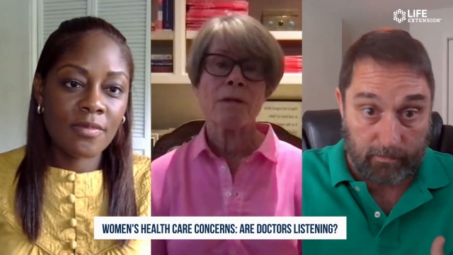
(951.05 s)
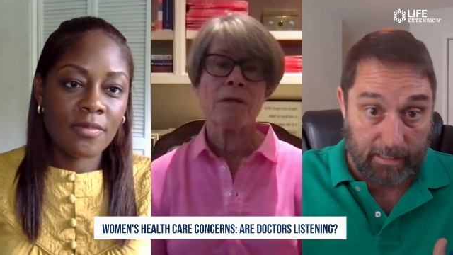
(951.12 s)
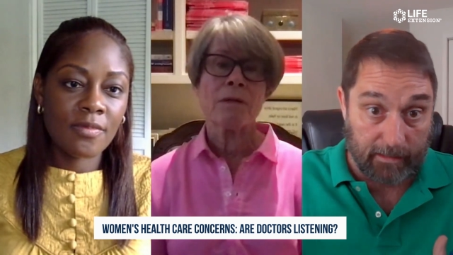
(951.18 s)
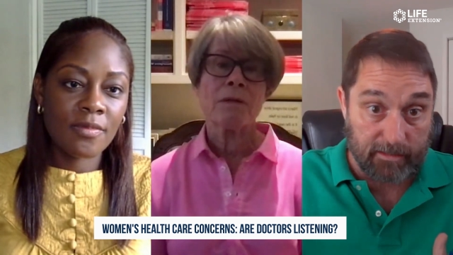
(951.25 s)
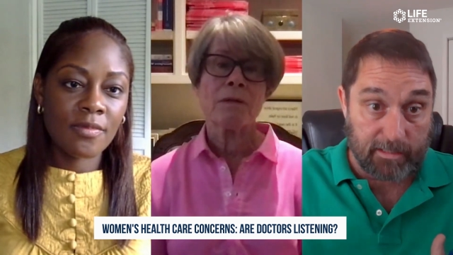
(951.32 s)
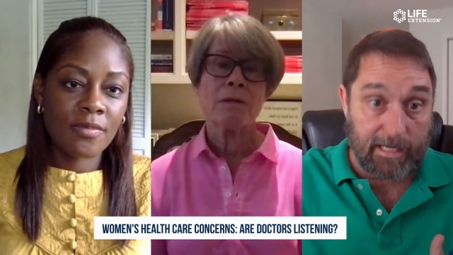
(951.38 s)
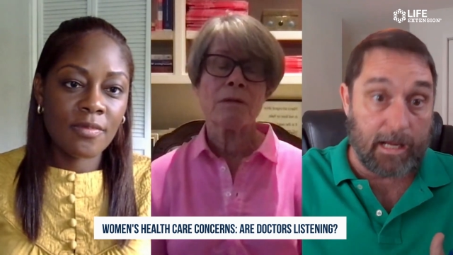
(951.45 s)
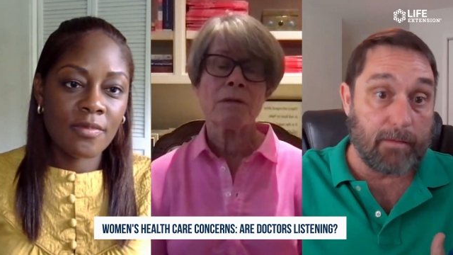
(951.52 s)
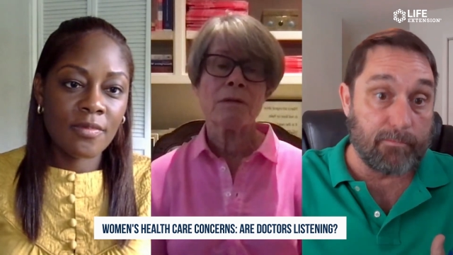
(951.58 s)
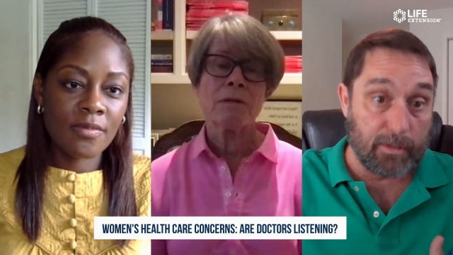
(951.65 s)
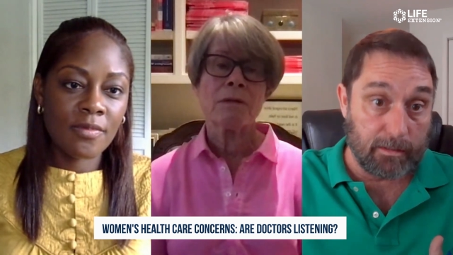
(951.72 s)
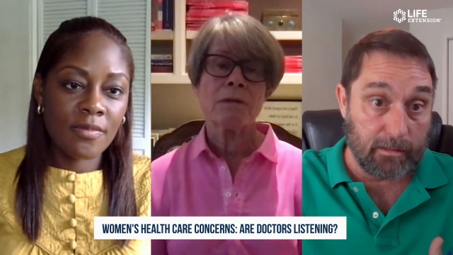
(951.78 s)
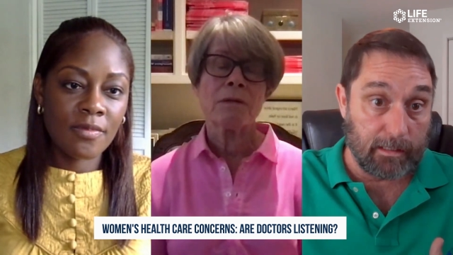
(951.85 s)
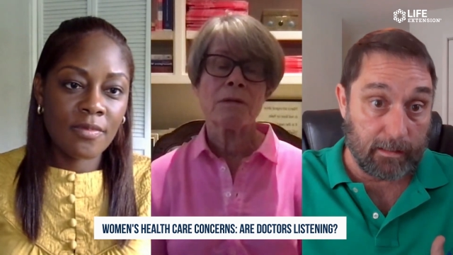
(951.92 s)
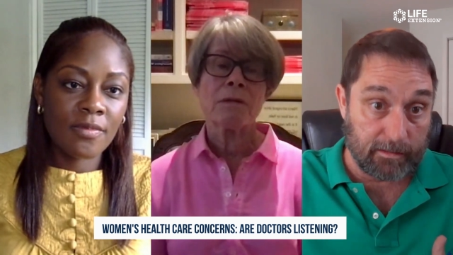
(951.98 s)

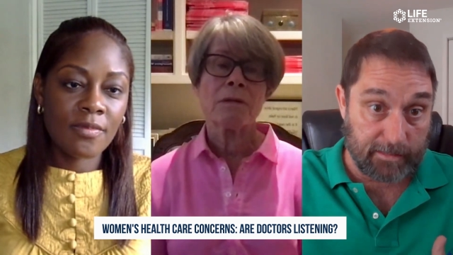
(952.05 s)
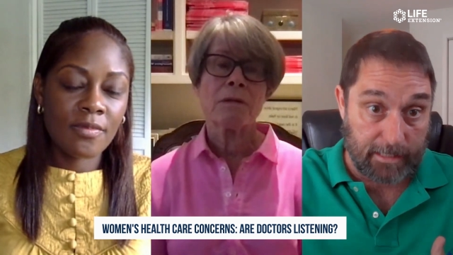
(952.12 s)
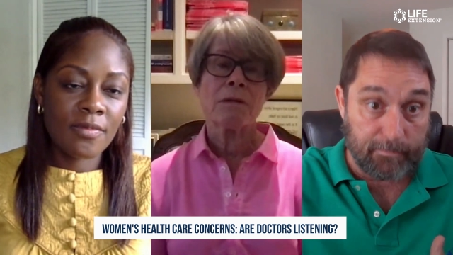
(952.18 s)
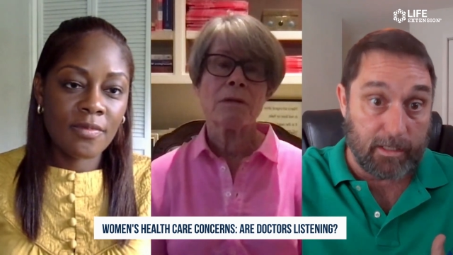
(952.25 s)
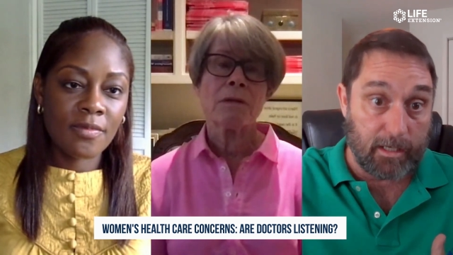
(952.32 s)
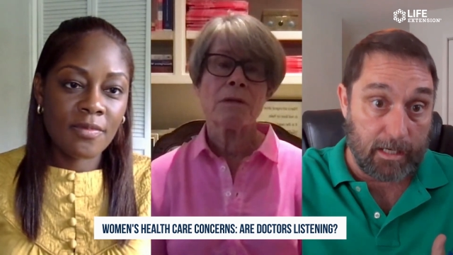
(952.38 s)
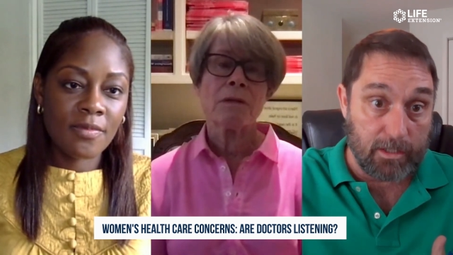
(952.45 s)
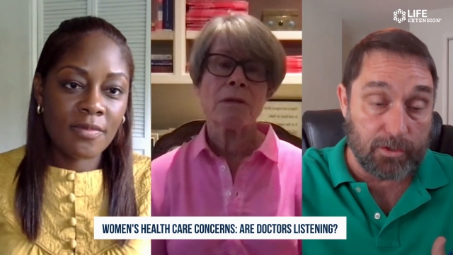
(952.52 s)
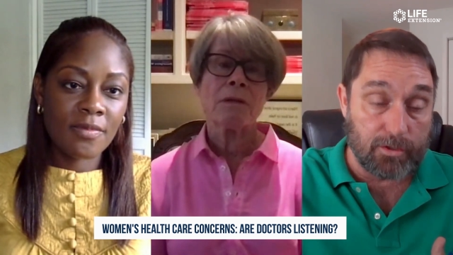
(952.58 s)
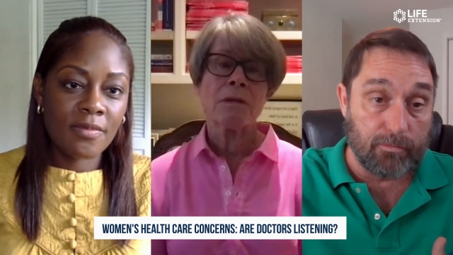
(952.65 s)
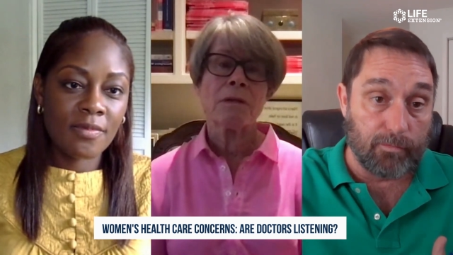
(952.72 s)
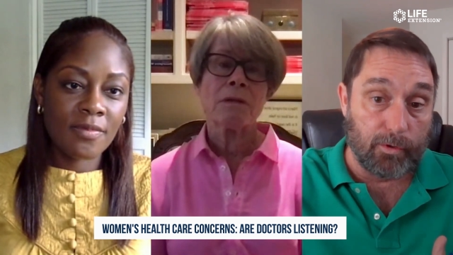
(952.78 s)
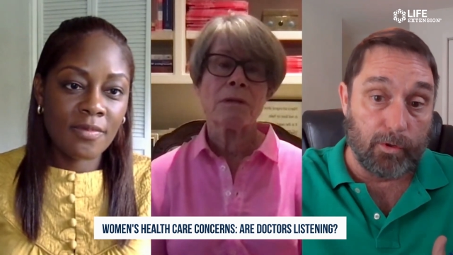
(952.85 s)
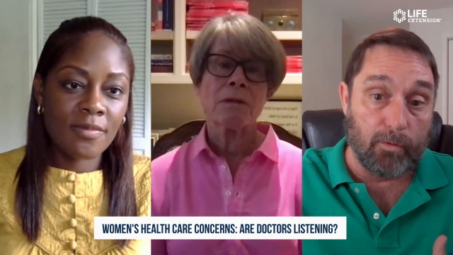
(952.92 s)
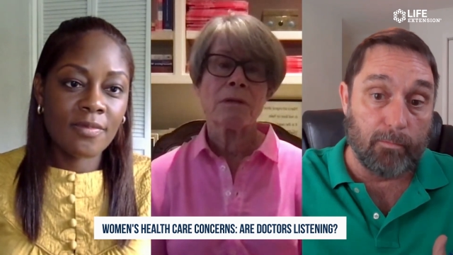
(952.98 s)
Speaker 1: examine examination
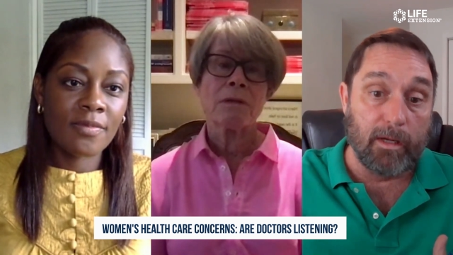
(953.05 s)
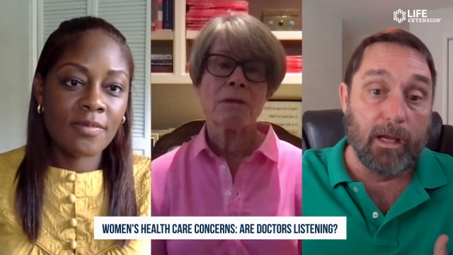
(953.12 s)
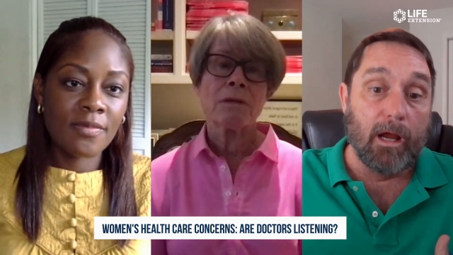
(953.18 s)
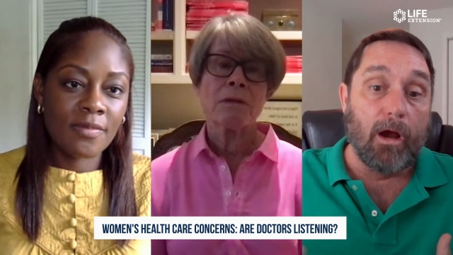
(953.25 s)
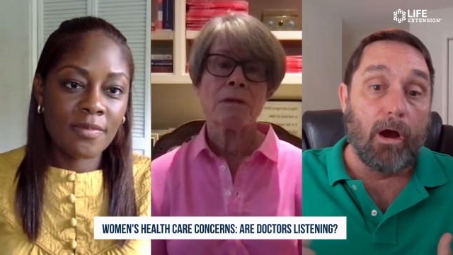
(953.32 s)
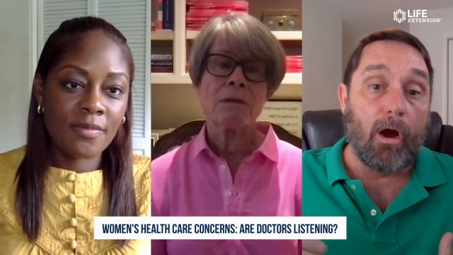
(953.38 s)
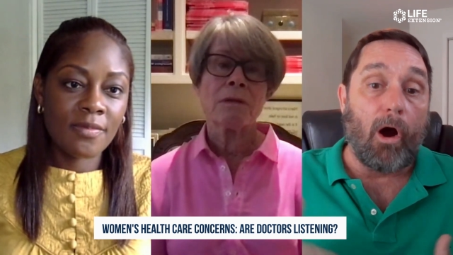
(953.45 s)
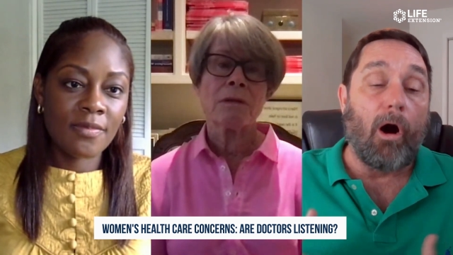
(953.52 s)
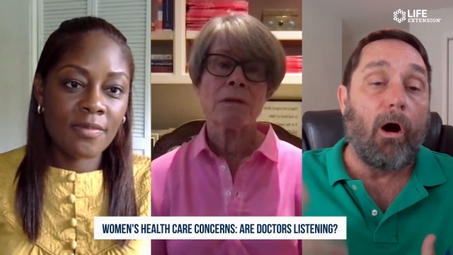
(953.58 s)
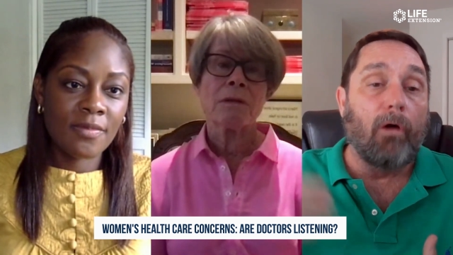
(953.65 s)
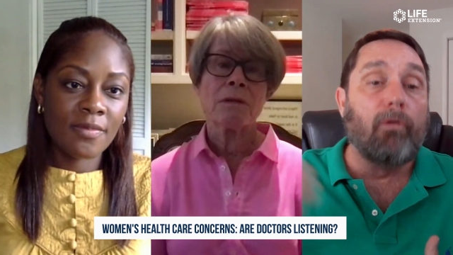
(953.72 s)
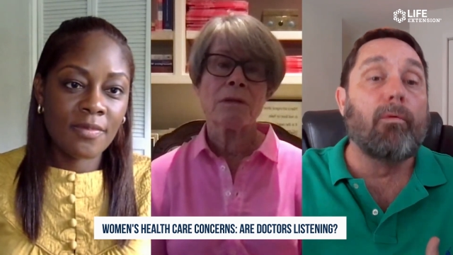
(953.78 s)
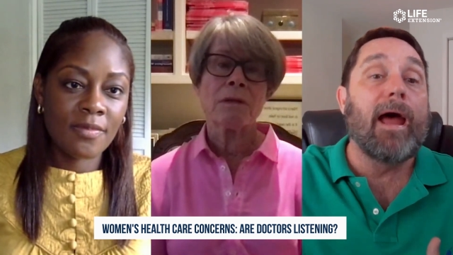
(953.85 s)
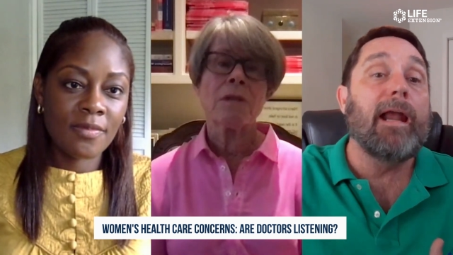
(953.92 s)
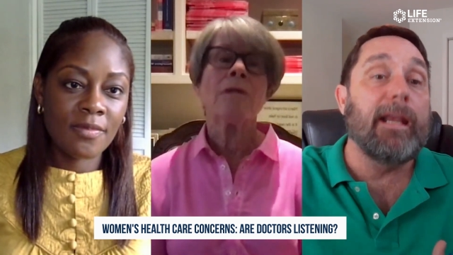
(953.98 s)
room
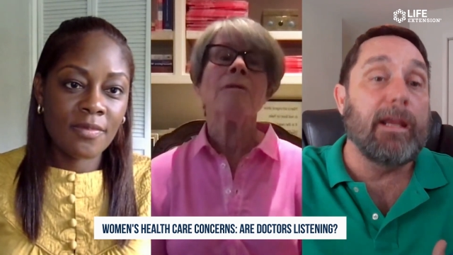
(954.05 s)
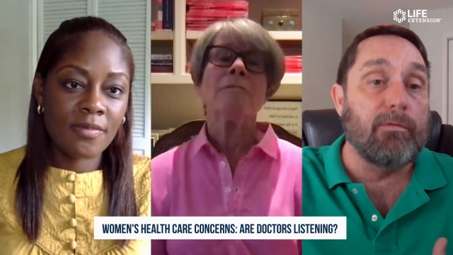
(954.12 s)
already